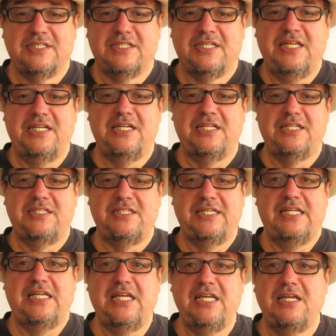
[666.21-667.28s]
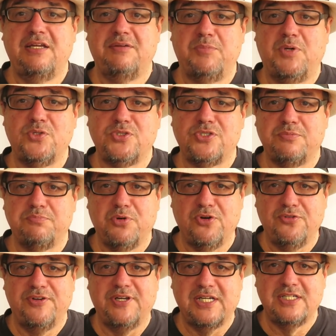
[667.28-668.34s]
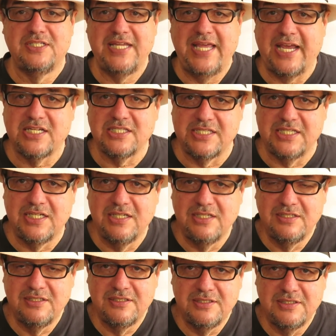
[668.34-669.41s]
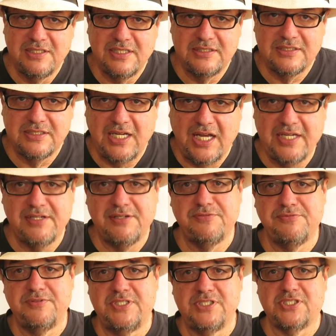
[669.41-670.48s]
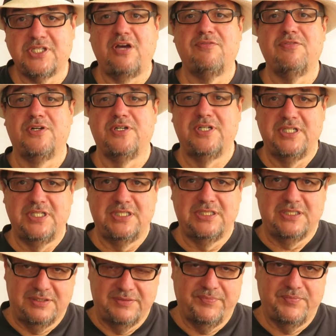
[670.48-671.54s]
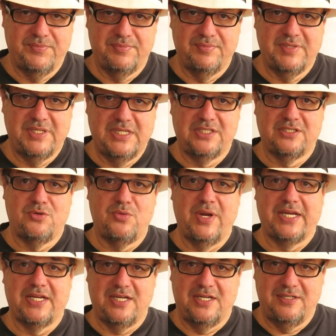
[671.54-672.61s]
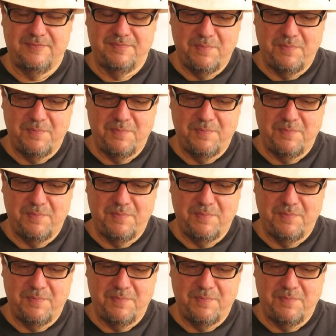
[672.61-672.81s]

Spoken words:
get in the most perfect taxi I have discovered in Cuenca.